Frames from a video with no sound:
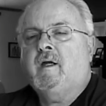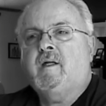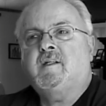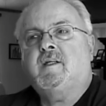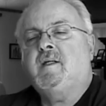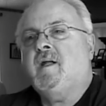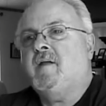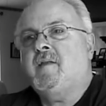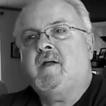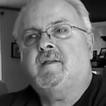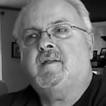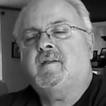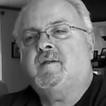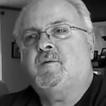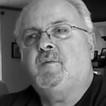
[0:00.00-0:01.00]
And see, now
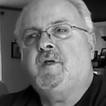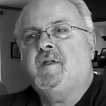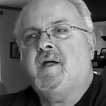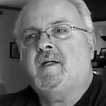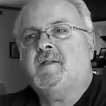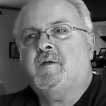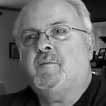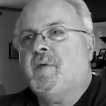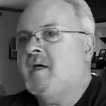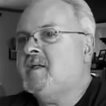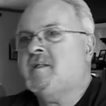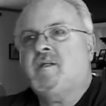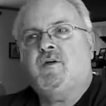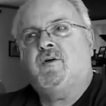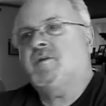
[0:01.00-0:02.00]
that's to me that's
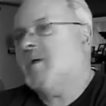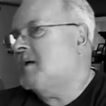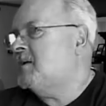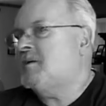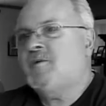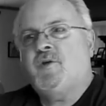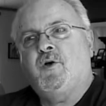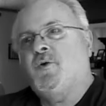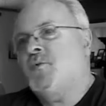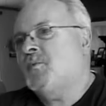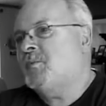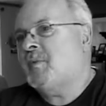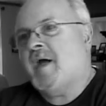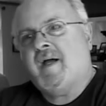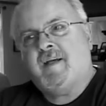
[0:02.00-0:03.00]
amazing because I didn't know
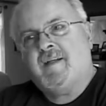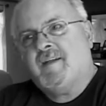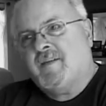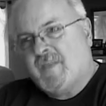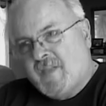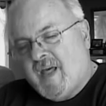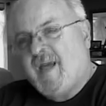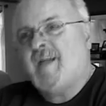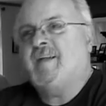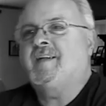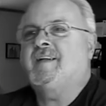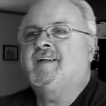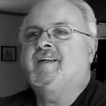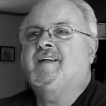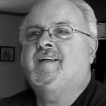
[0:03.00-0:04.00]
back
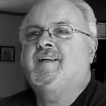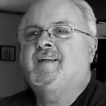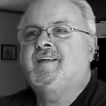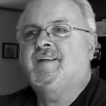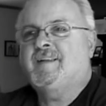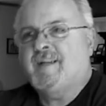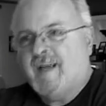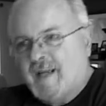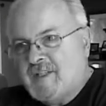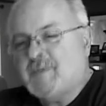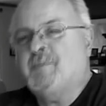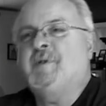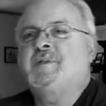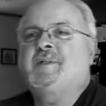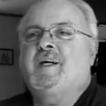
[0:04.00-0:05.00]
then they had
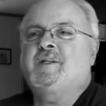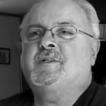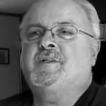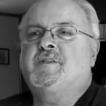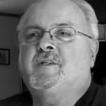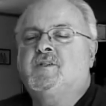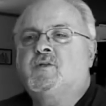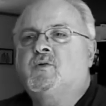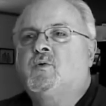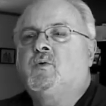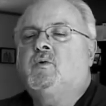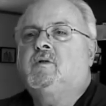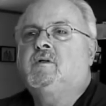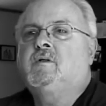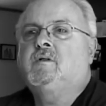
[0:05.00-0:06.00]
split sessions in
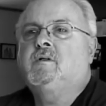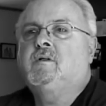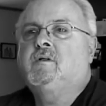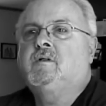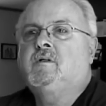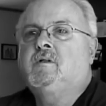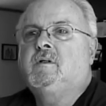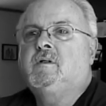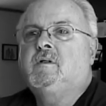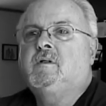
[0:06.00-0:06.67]
school. Mm-hmm